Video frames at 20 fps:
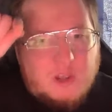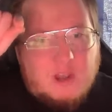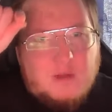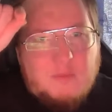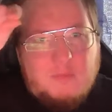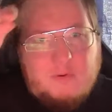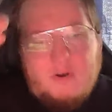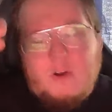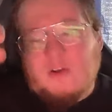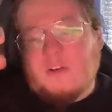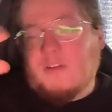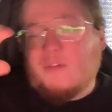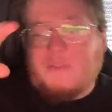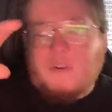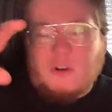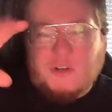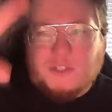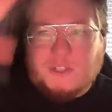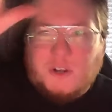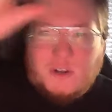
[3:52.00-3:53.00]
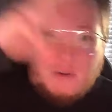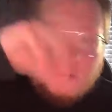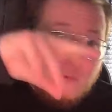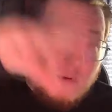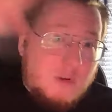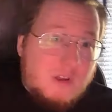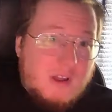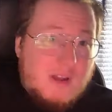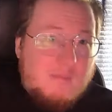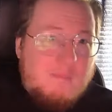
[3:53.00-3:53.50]
part of our journey.
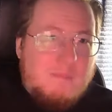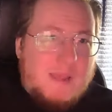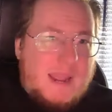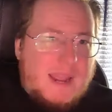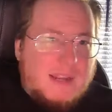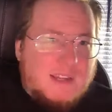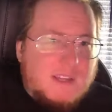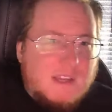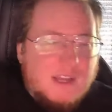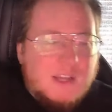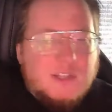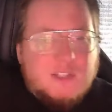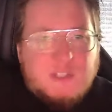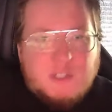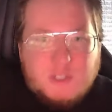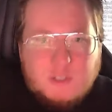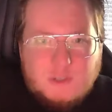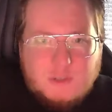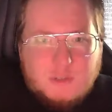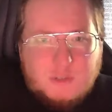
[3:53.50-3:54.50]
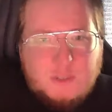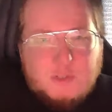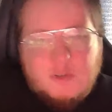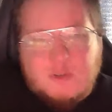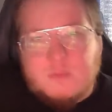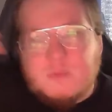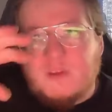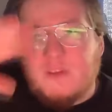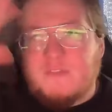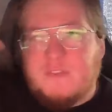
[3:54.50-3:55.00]
We'll come back to
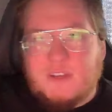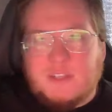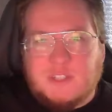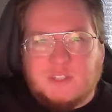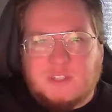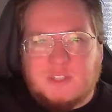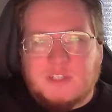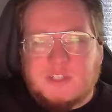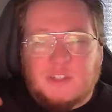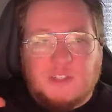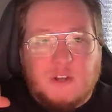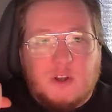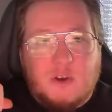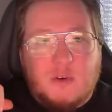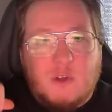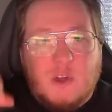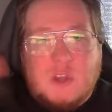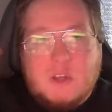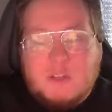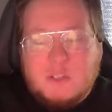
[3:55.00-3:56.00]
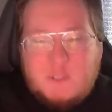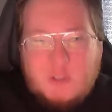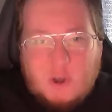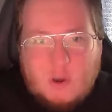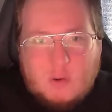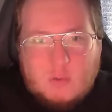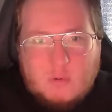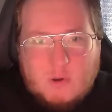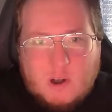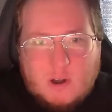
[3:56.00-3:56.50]
YouTube eventually, so
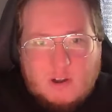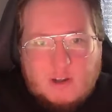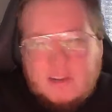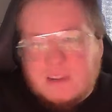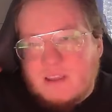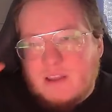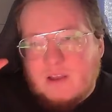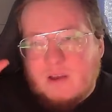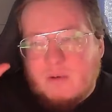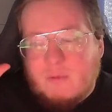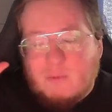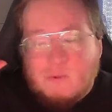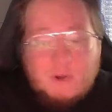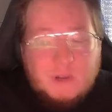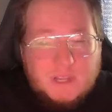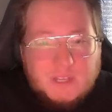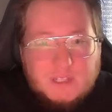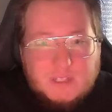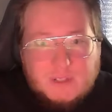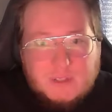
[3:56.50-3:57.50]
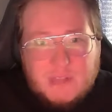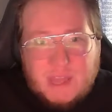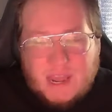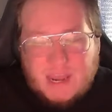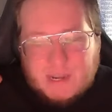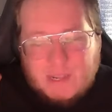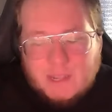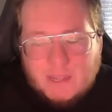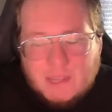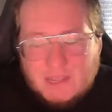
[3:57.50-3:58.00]
don't worry, we'll get to
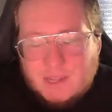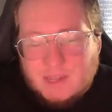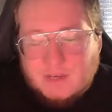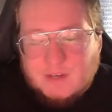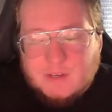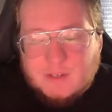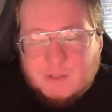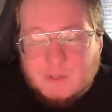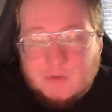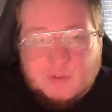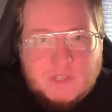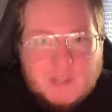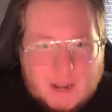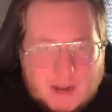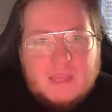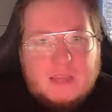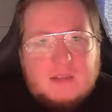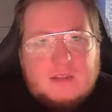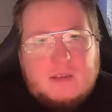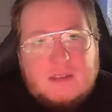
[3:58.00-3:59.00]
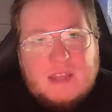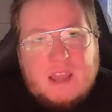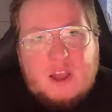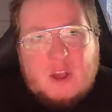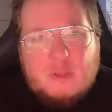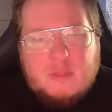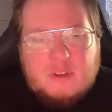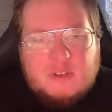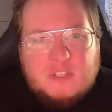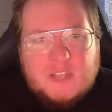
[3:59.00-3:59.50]
that in due time.
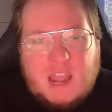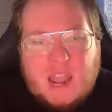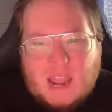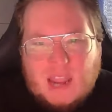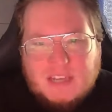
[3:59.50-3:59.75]
Now, there's a high